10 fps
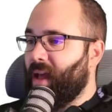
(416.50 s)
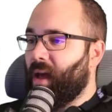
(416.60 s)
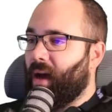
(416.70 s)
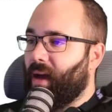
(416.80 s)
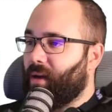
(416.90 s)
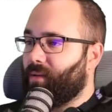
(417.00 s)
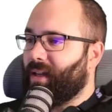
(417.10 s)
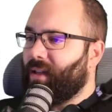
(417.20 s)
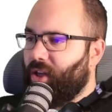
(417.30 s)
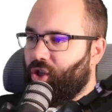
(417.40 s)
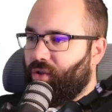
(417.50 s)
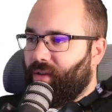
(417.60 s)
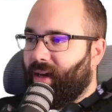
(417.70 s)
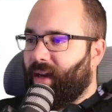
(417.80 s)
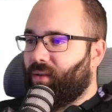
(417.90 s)
Uh, now, in addition to
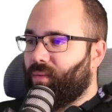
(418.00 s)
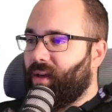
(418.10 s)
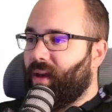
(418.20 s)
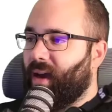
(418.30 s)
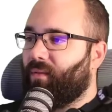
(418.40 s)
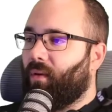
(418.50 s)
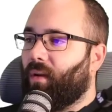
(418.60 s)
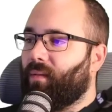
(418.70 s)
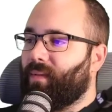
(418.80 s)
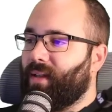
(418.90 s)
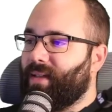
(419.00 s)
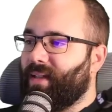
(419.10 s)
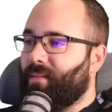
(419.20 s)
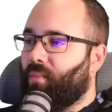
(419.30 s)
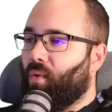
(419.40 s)
that, we have all of these
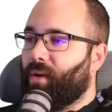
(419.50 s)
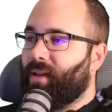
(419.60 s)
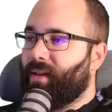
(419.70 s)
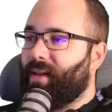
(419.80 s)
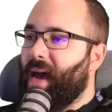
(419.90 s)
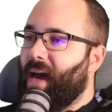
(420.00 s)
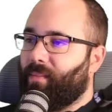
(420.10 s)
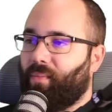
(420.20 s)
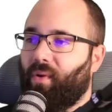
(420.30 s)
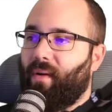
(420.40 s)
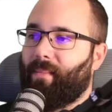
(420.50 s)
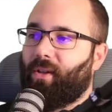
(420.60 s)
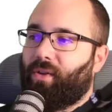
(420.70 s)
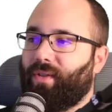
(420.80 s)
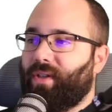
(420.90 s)
important data
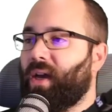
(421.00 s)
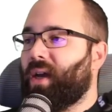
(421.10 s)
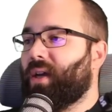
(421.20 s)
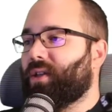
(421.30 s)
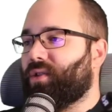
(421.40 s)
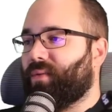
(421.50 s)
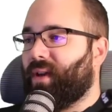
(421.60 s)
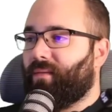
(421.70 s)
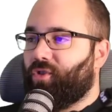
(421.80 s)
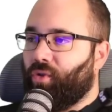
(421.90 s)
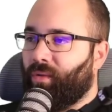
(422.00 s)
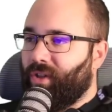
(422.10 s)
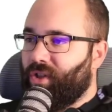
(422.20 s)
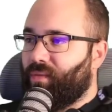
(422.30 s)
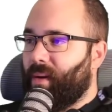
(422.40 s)
parameters. So we have a short
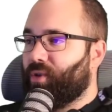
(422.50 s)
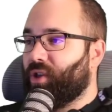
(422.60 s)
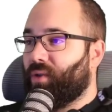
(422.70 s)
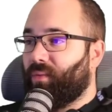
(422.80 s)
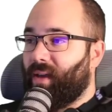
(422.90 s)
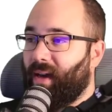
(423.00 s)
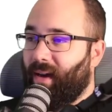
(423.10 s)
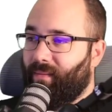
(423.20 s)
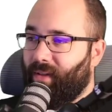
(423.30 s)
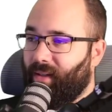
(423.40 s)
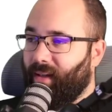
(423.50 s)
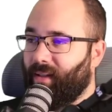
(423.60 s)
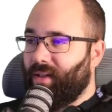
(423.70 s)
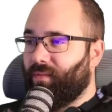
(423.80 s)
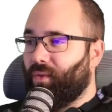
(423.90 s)
description, we have the
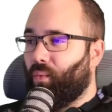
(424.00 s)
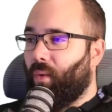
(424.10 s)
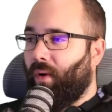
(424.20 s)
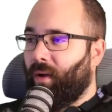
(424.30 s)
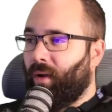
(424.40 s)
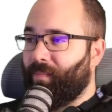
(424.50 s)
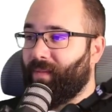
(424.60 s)
thickness of the wall, the